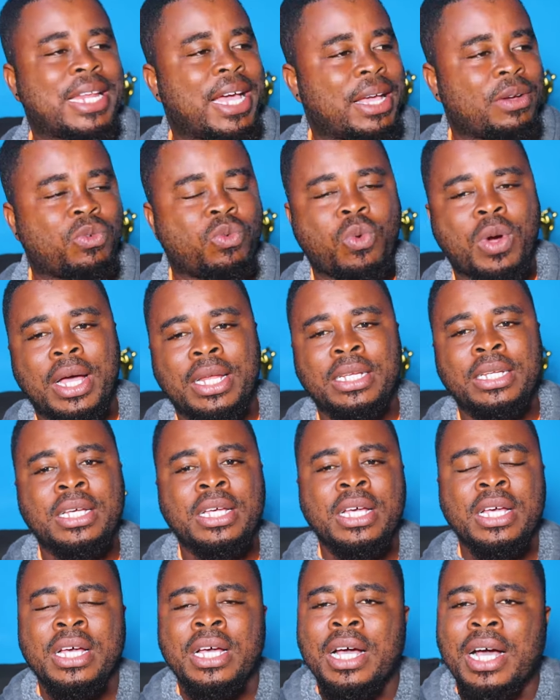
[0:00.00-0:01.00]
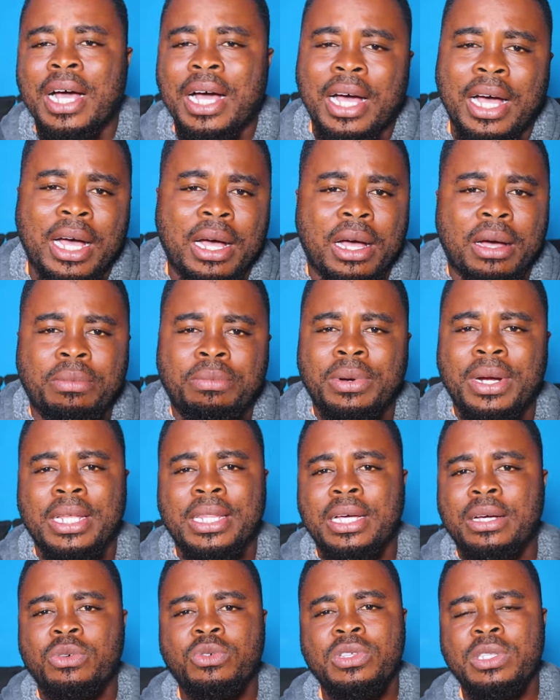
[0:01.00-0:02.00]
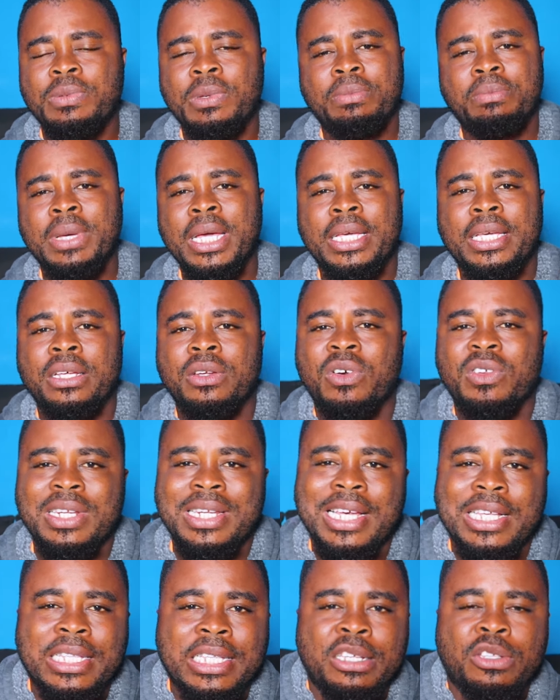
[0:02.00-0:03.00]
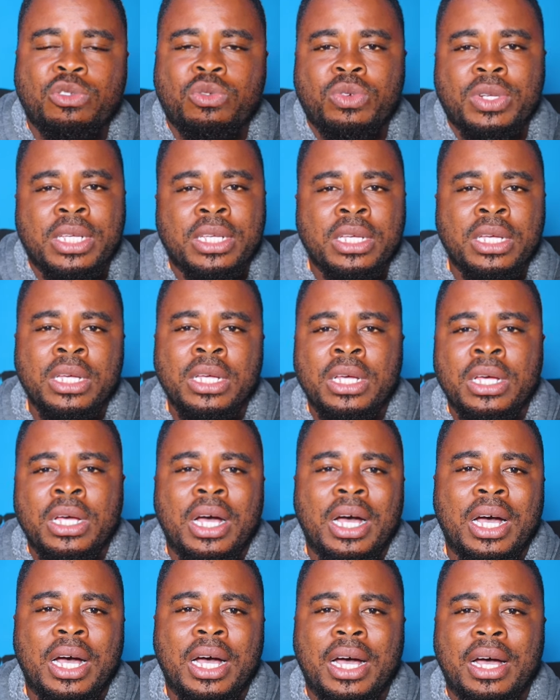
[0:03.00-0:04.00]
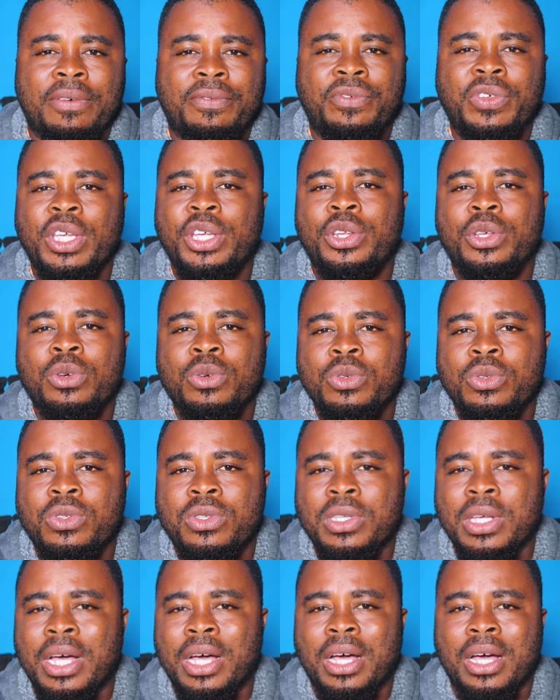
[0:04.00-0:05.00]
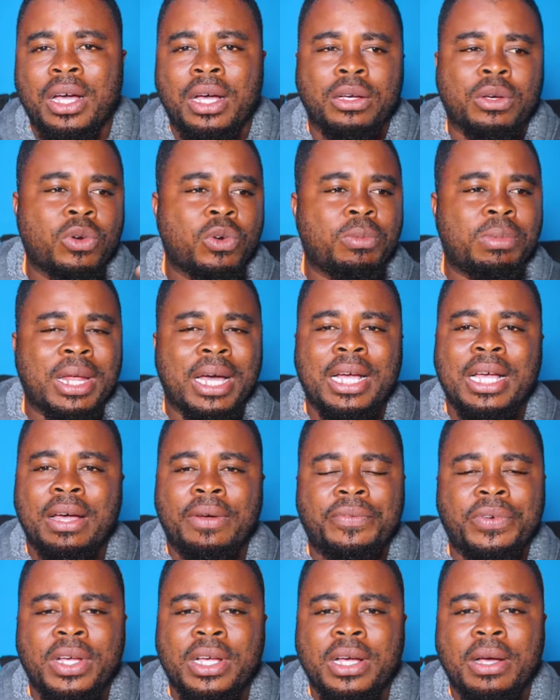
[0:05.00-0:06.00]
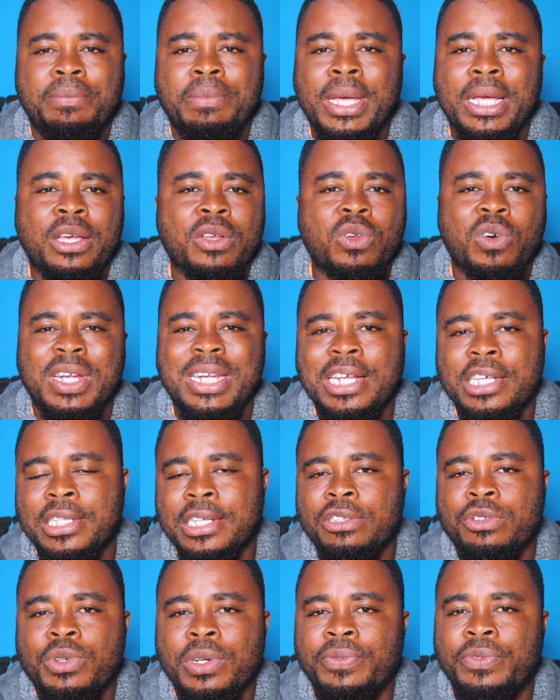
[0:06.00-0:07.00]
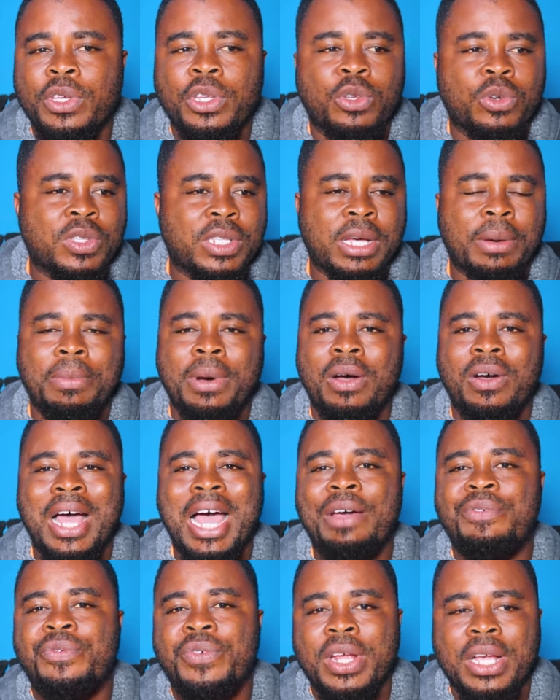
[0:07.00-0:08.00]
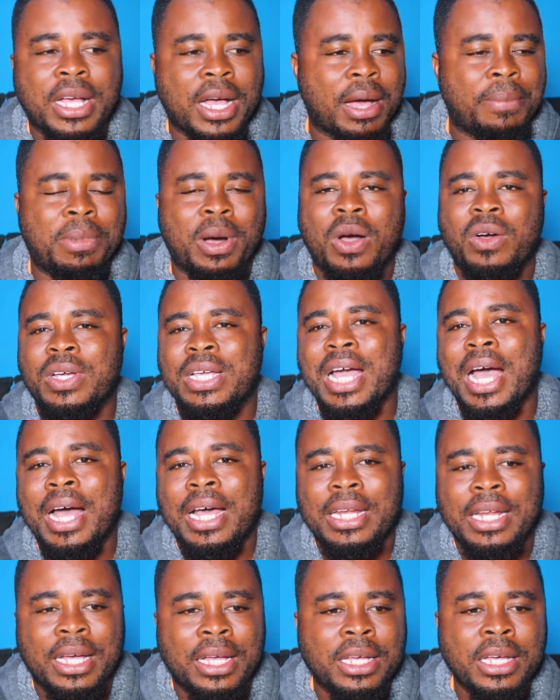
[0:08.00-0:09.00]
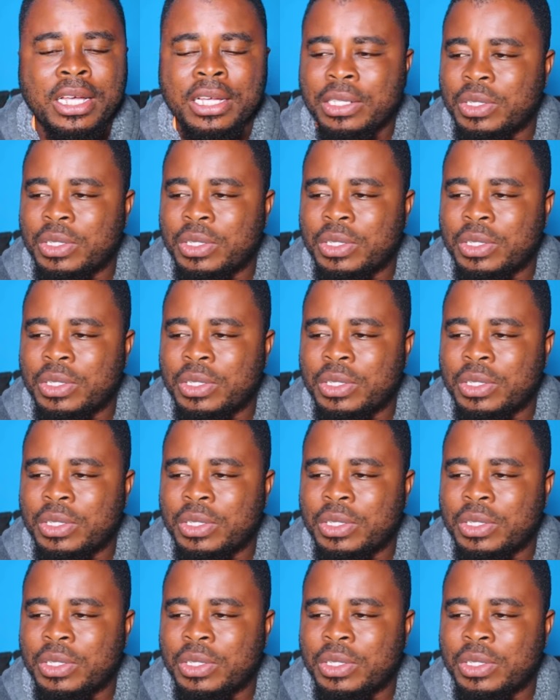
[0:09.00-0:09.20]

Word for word: Like one uh, brother who's been making unnecessary Uh, videos, uh, Go Black Africa, making unnecessary videos about Africa, about Ghana,